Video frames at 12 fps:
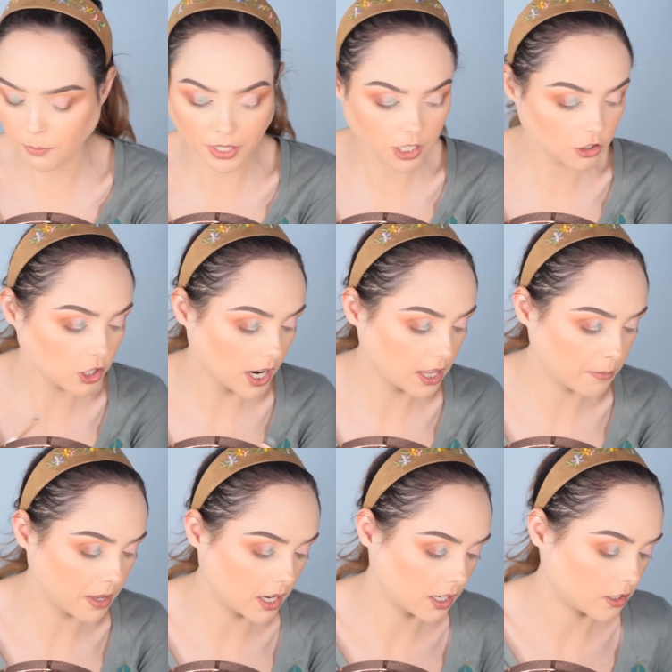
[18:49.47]
I'm gonna try the
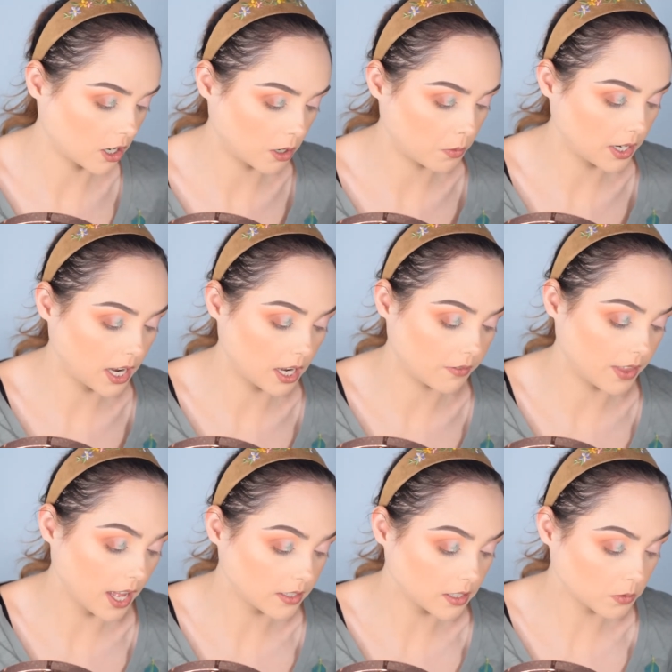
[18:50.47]
Manna Kadar one, and if
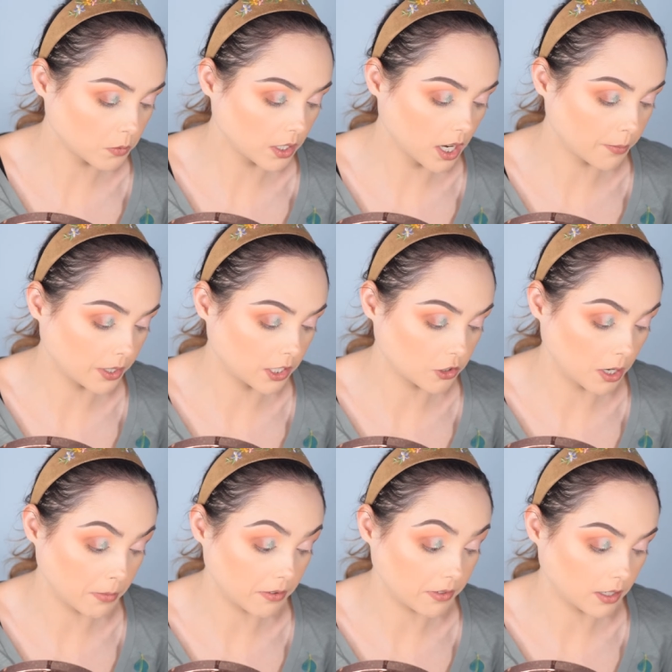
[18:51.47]
that doesn't work, I'm gonna try
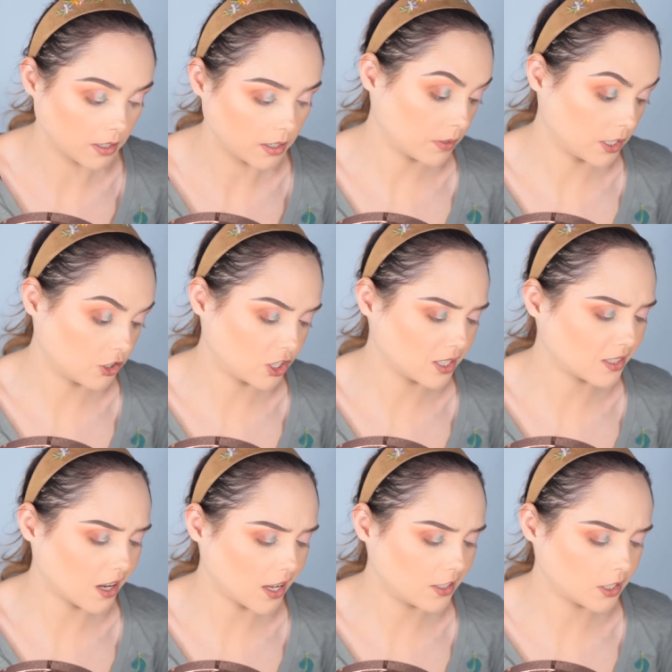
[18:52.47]
my finger. It's just
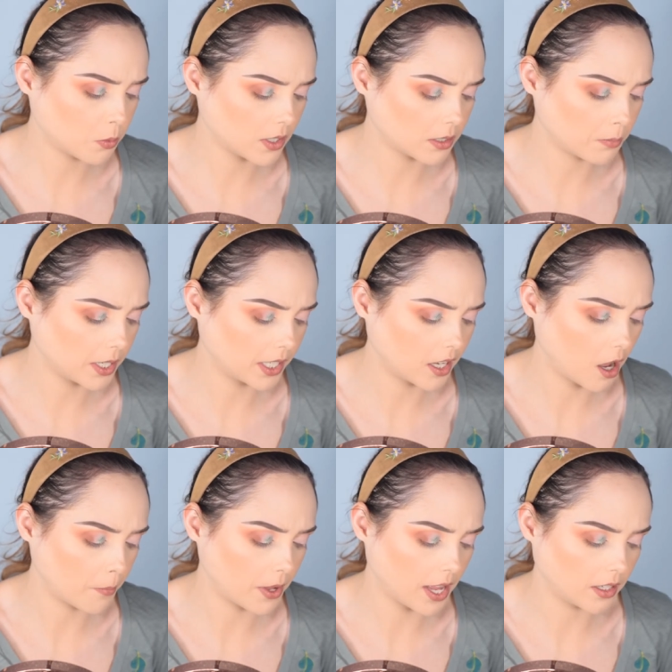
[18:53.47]
not, it just wasn't picking
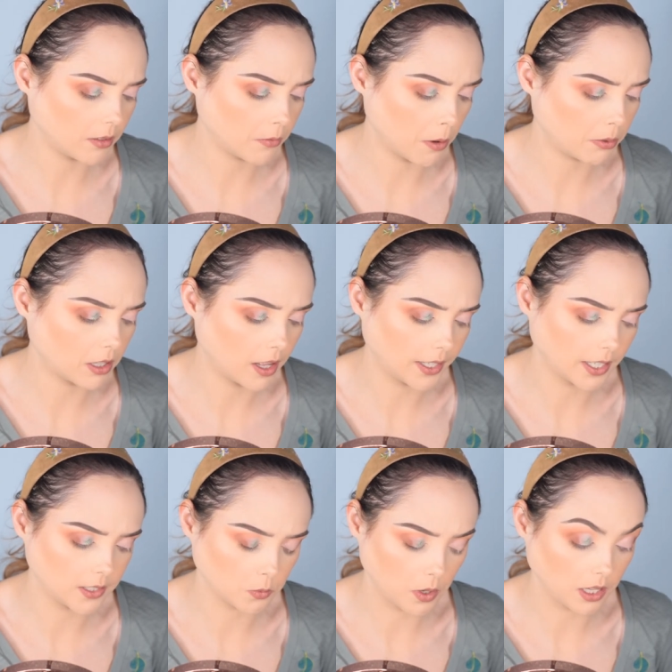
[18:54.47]
up and applying
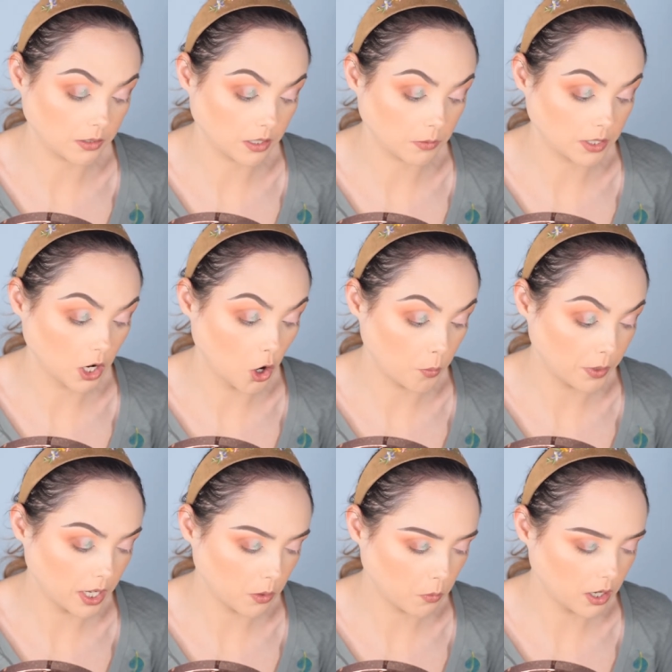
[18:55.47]
as well as I was
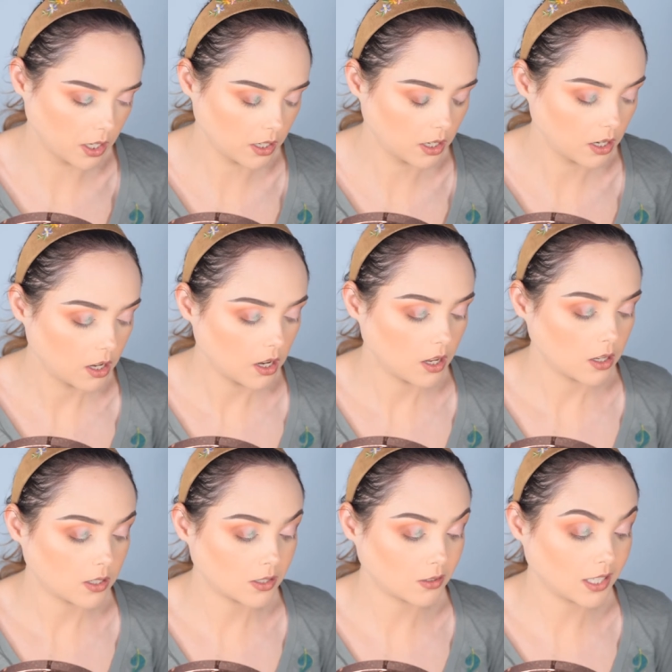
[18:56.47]
hoping it would.
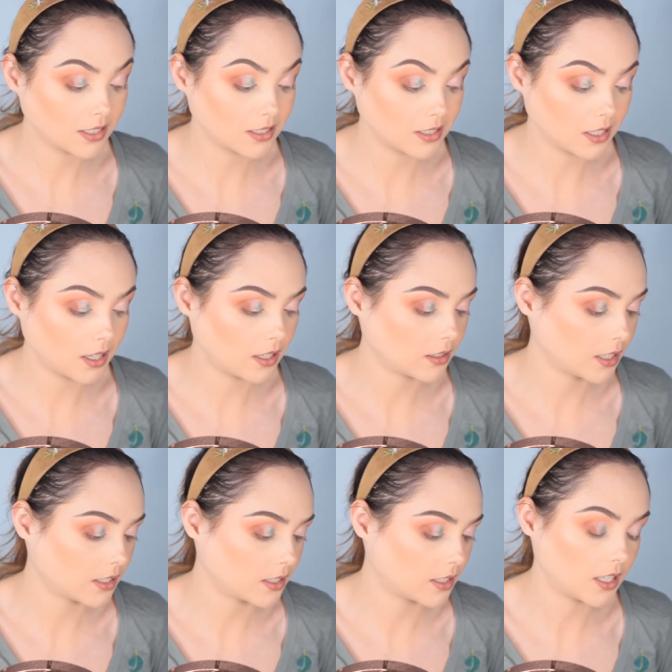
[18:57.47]
So let's see,
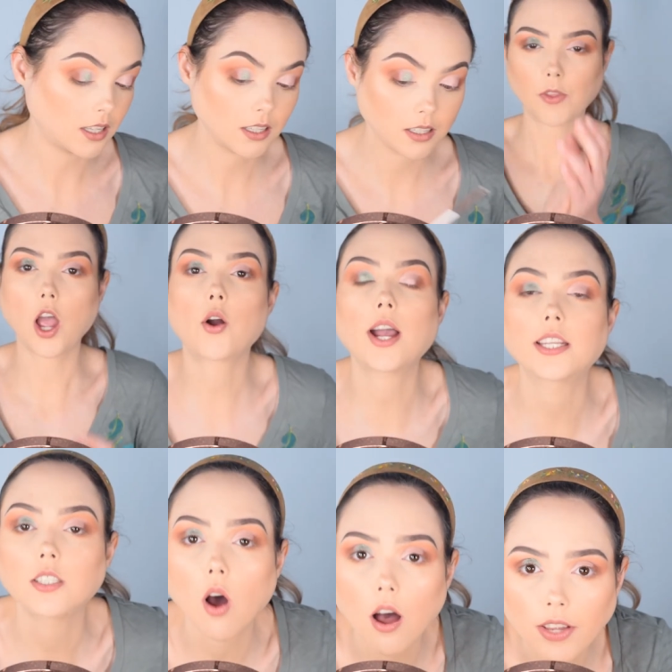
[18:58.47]
let's see. Okay,
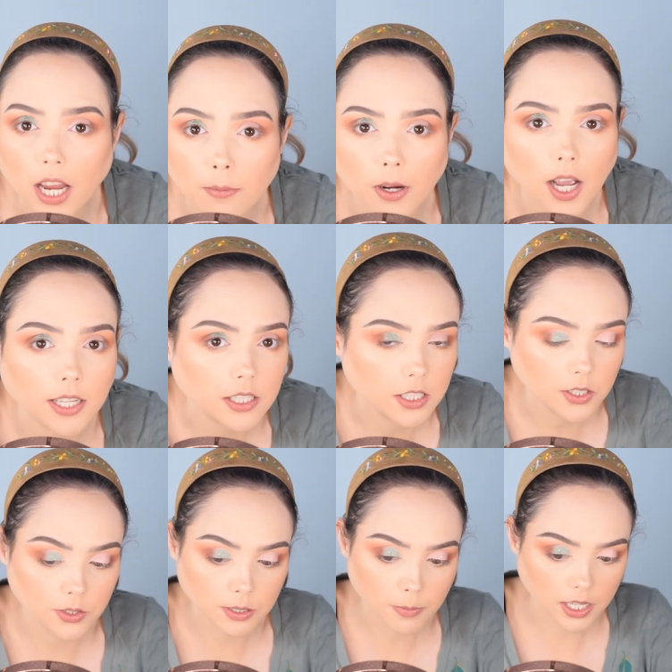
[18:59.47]
so off camera, I did
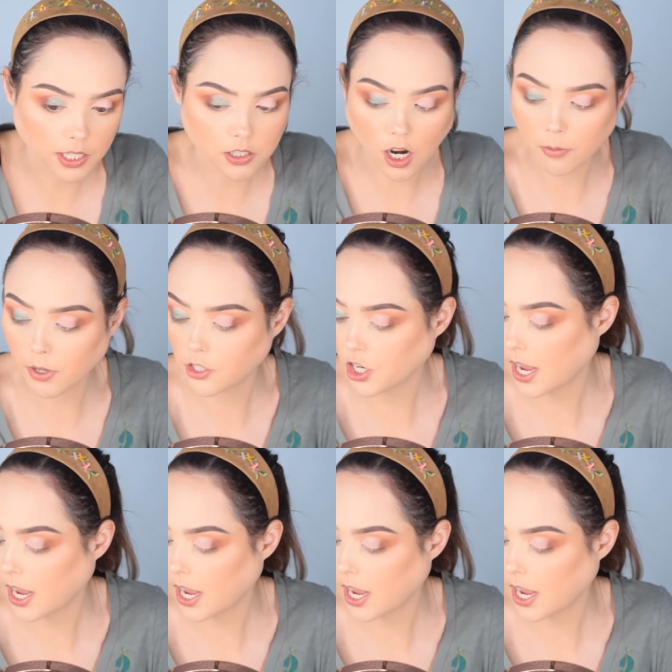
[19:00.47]
use the Manna Kadar Brush.